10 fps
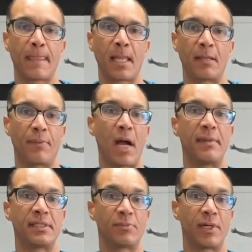The problem
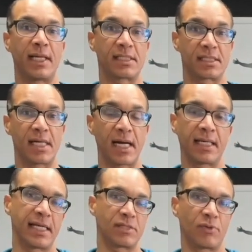is that when it gets stuck,
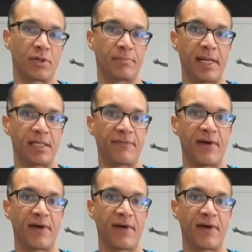and that's where plantar